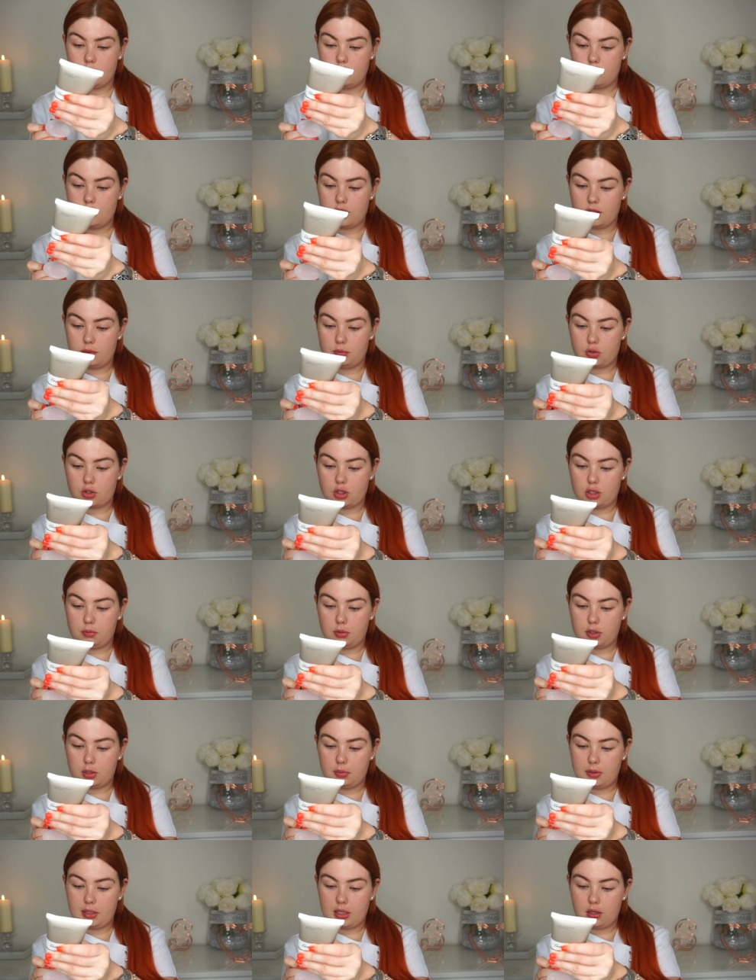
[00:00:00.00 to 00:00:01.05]
So I'm just going to
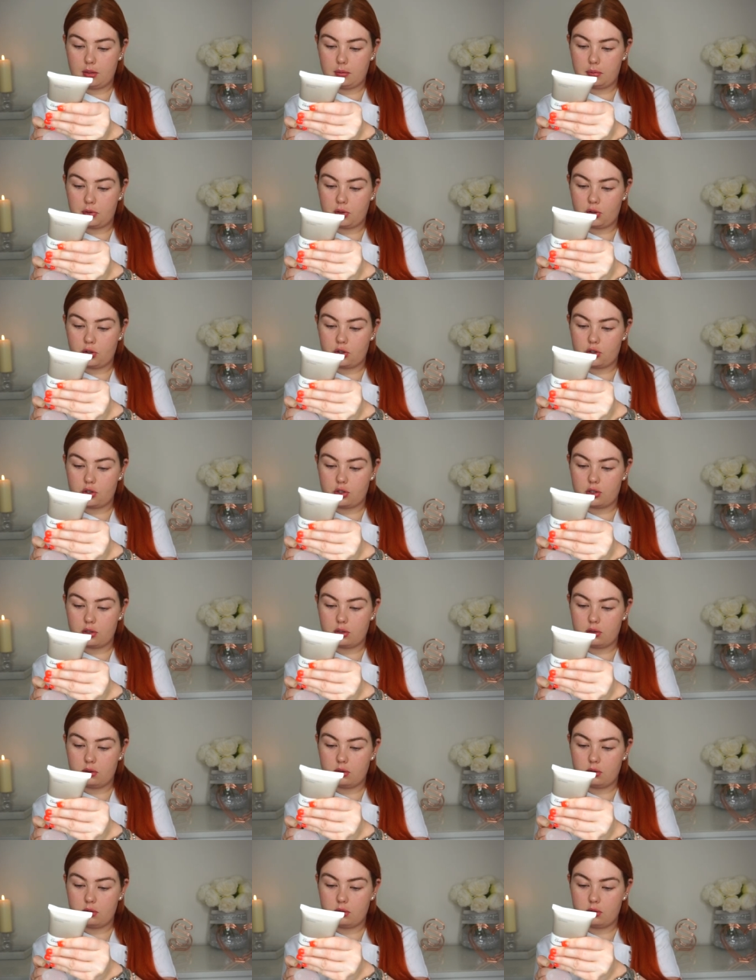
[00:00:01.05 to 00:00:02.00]
put a bit on the brush.